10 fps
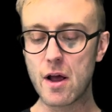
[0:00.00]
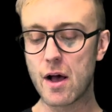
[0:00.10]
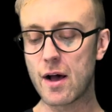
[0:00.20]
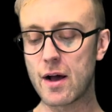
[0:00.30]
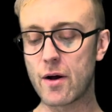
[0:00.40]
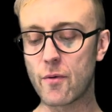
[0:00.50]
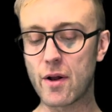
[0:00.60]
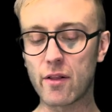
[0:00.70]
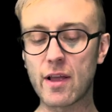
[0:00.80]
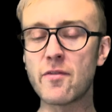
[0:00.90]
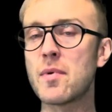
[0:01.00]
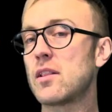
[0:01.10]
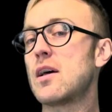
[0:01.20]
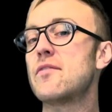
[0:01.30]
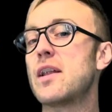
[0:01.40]
11 by
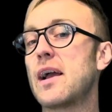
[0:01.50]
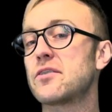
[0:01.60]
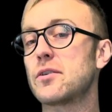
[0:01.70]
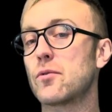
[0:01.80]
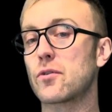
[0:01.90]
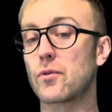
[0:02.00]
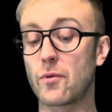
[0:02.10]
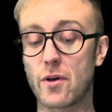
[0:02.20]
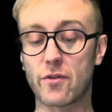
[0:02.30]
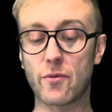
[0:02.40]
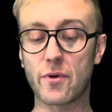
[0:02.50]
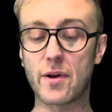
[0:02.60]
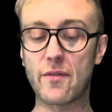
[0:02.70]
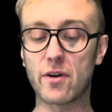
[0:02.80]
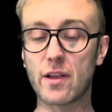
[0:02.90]
11 actually works pretty well. So we
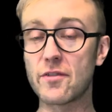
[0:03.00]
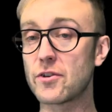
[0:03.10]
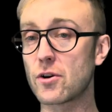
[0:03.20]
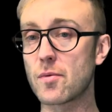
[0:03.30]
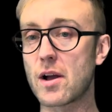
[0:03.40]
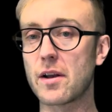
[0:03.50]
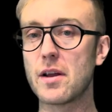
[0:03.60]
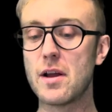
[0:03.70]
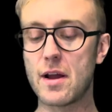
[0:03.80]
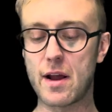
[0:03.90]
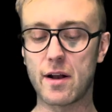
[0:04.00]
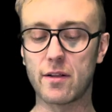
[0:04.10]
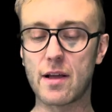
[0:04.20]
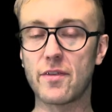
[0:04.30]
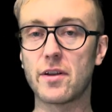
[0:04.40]
have an 11 turbine and
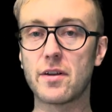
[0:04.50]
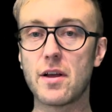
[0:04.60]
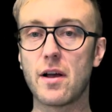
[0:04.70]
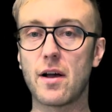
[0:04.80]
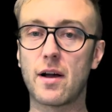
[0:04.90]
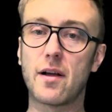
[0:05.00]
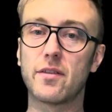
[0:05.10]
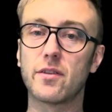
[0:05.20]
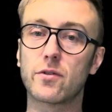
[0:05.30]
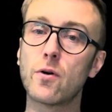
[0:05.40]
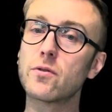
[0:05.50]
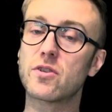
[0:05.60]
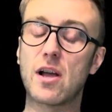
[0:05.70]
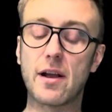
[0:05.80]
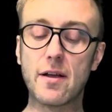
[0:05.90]
11 on the cold
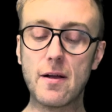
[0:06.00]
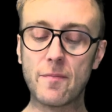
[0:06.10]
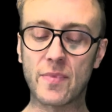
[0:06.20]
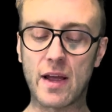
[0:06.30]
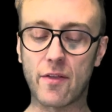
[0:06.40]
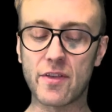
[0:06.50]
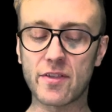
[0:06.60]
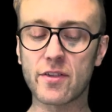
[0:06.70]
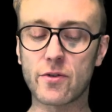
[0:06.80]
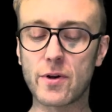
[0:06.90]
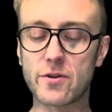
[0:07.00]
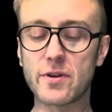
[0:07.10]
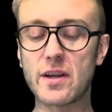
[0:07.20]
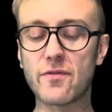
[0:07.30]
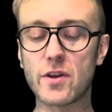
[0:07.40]
side. Now this is going to
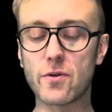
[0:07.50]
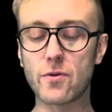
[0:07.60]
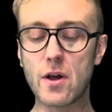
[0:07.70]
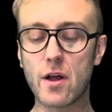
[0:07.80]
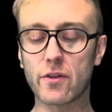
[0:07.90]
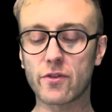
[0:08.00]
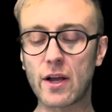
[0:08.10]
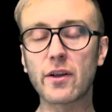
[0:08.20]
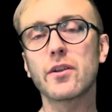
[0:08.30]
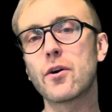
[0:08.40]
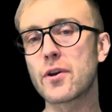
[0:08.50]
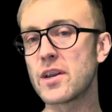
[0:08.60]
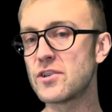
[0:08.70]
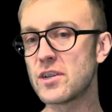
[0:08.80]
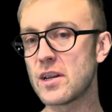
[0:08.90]
give you slightly lower
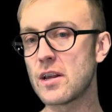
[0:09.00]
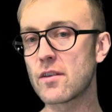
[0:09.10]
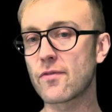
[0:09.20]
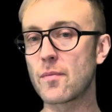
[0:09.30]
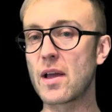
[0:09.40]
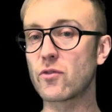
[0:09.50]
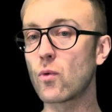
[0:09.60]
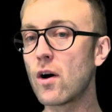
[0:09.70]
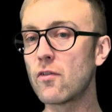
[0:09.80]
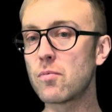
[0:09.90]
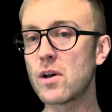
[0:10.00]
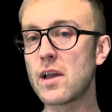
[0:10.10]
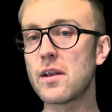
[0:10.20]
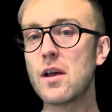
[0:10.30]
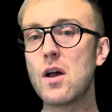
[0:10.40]
EGTs from that 12
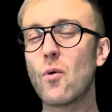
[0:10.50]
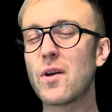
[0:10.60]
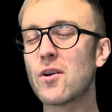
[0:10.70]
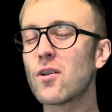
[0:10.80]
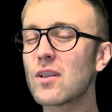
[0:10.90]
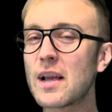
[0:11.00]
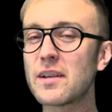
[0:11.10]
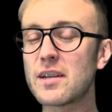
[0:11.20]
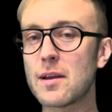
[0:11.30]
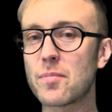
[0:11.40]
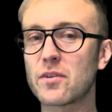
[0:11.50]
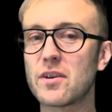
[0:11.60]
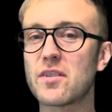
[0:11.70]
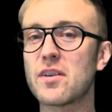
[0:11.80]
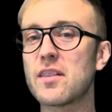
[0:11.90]
blade. We don't like to
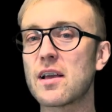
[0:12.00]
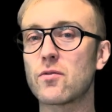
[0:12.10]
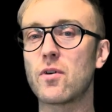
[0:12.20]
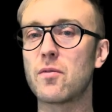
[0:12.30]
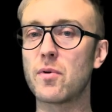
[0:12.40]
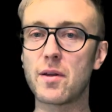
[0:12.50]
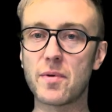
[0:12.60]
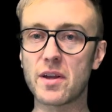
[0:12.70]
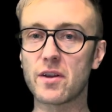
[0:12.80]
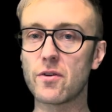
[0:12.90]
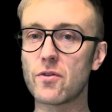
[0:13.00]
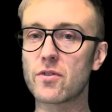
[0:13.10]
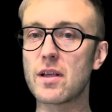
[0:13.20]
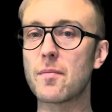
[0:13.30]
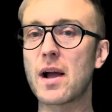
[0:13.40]
typically see that 12 blade being
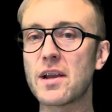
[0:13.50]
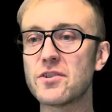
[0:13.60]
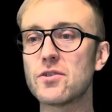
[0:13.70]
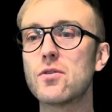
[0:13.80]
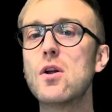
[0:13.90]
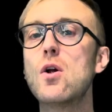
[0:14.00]
used. Now, mind you,